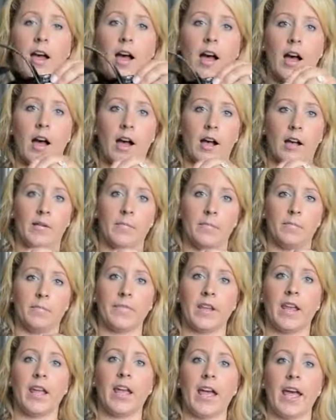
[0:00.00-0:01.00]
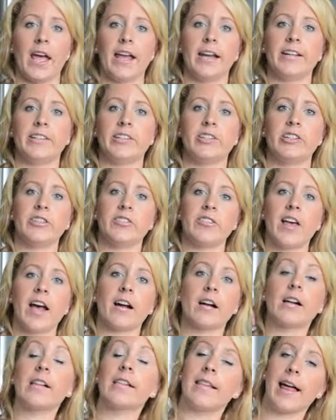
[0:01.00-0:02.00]
And it's just that
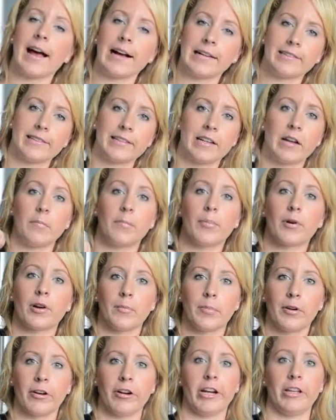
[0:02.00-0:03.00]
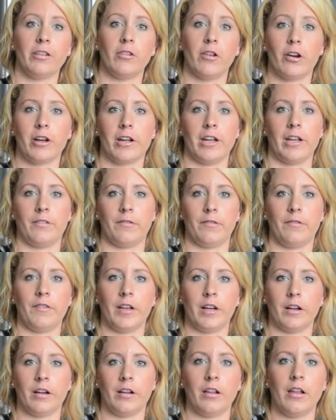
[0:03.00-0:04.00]
classic Burberry look and
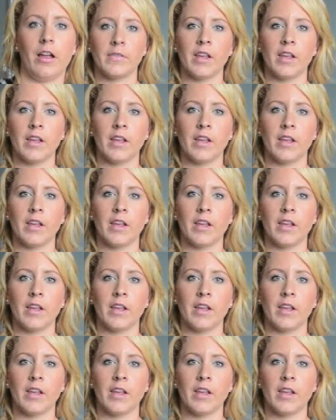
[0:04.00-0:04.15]
feel.